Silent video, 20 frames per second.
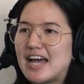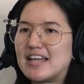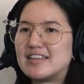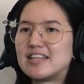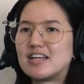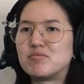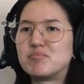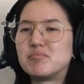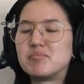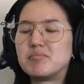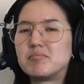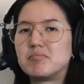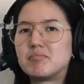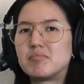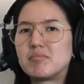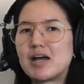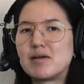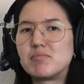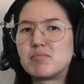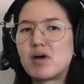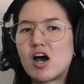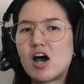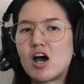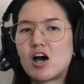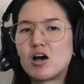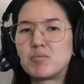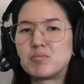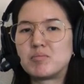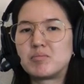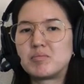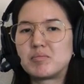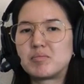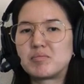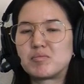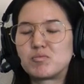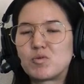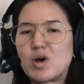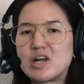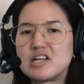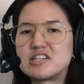And yeah. then my mom
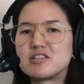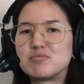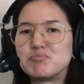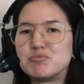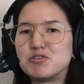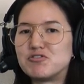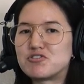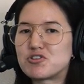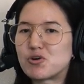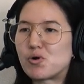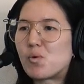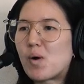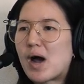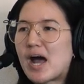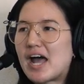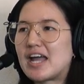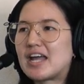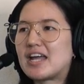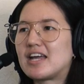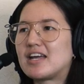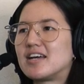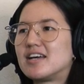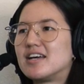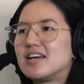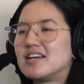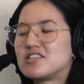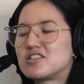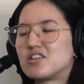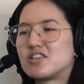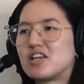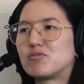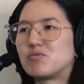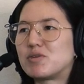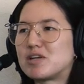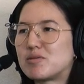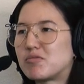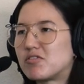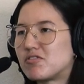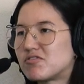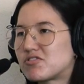wanted to move to Hawaii, so then
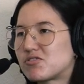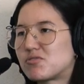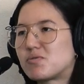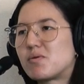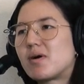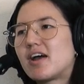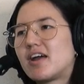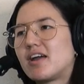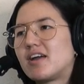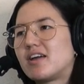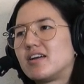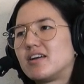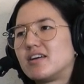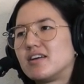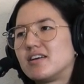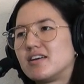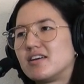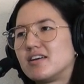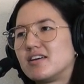we moved to Hawaii.